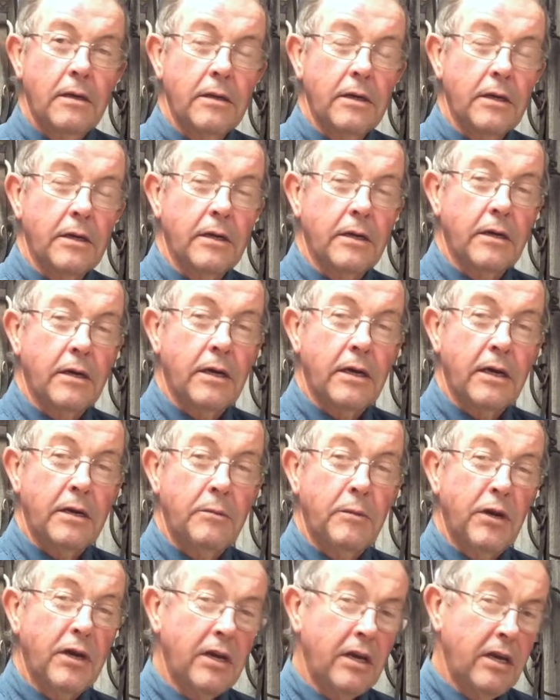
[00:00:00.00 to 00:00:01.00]
Hi,
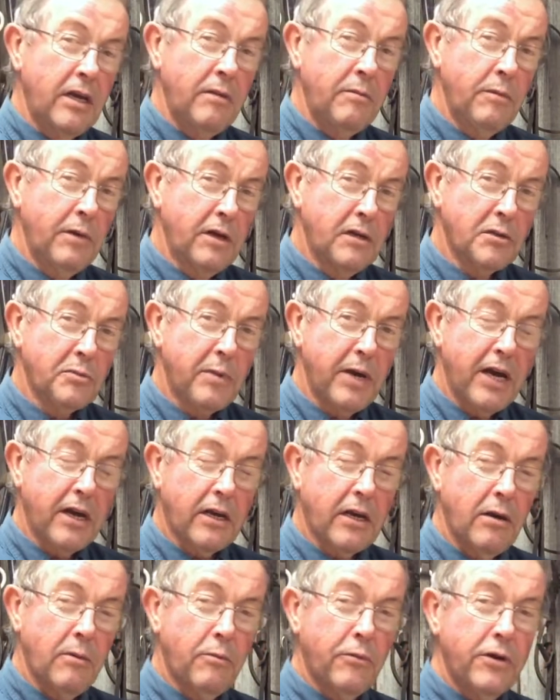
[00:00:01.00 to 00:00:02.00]
my name is
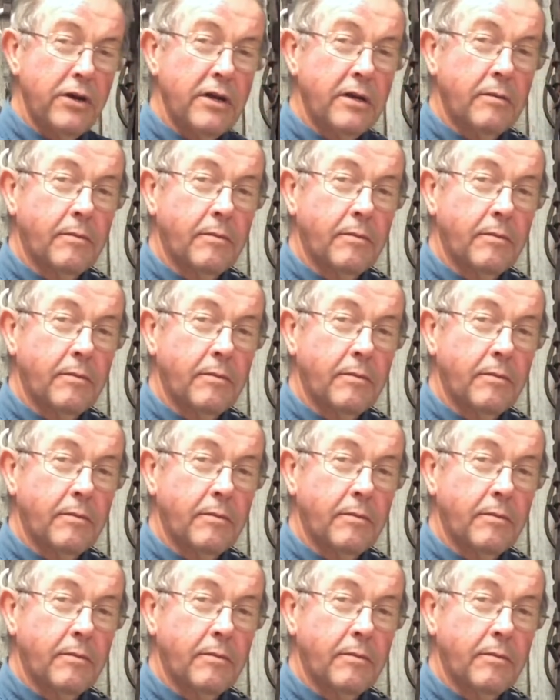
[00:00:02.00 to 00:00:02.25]
Mack Emiry.